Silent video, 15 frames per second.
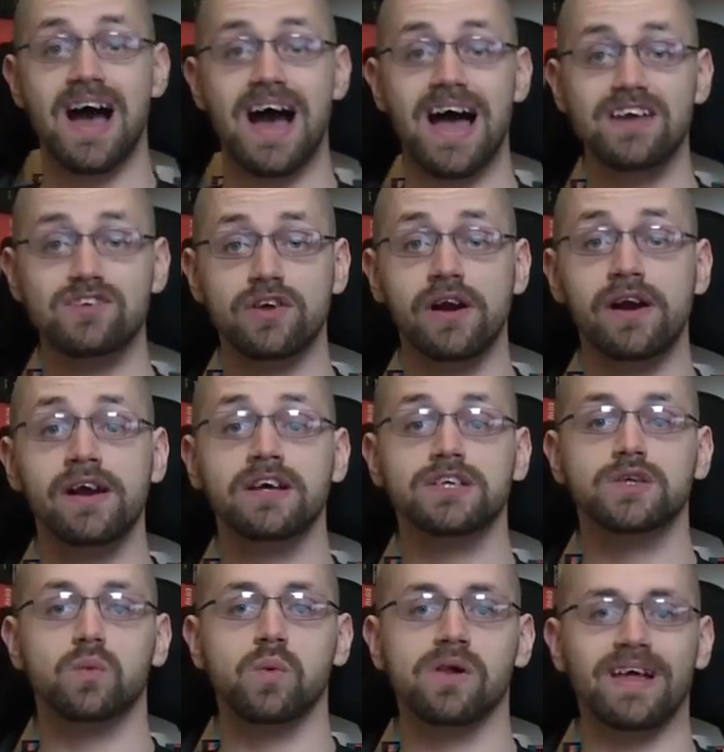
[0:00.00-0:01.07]
Either
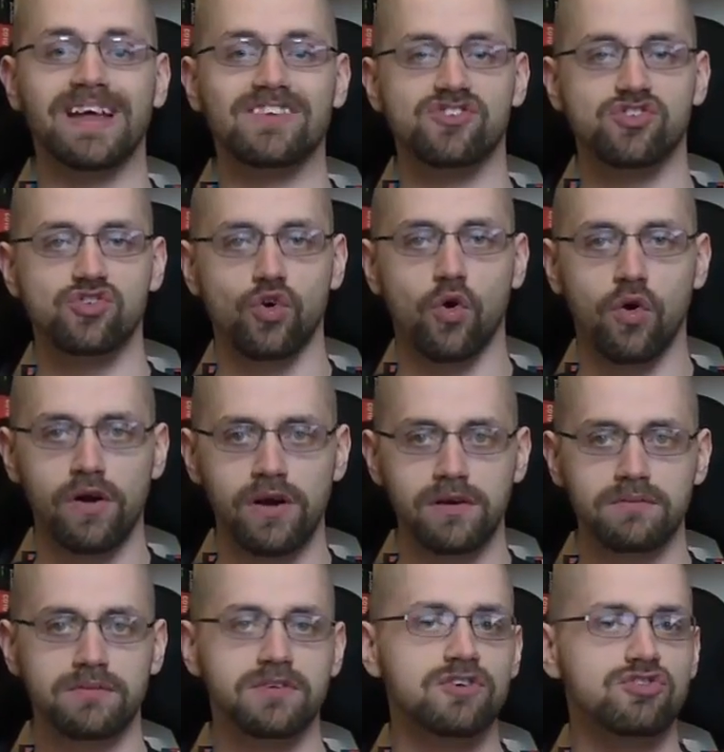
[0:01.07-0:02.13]
you will get a
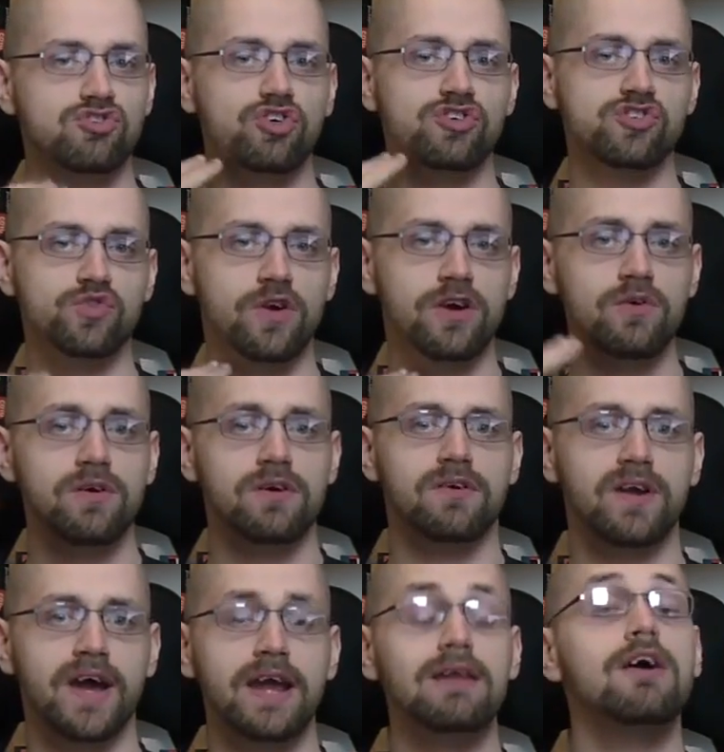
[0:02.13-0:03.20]
sore throat,
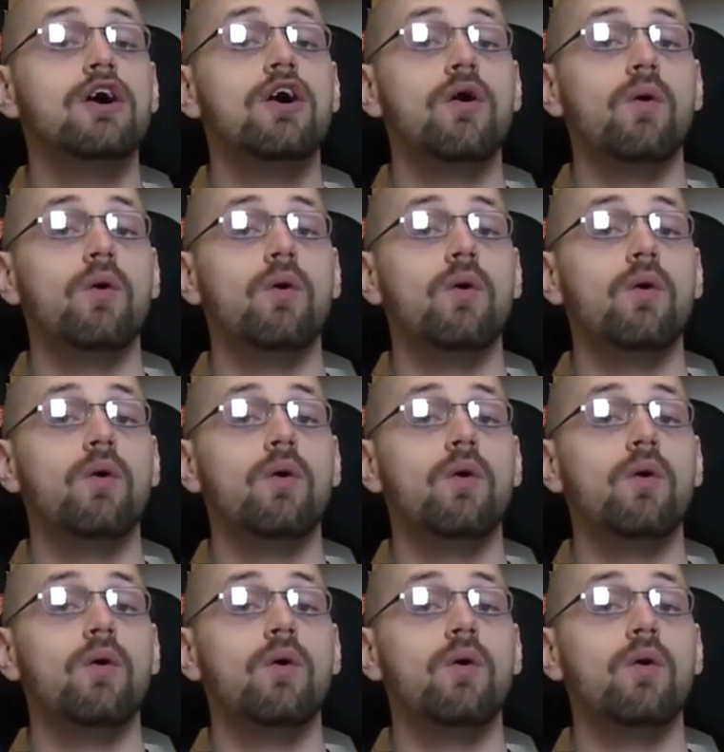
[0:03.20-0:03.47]
right?